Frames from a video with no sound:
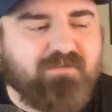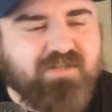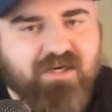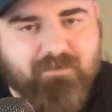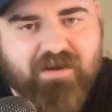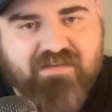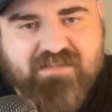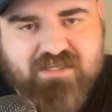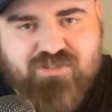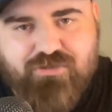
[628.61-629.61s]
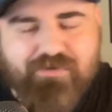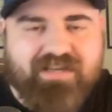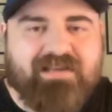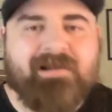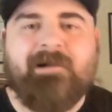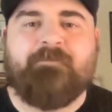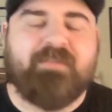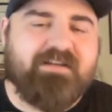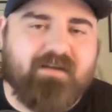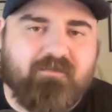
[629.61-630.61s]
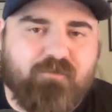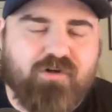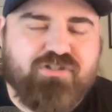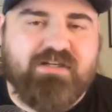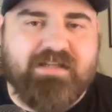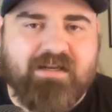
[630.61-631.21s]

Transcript: We talked about his history, his unfortunate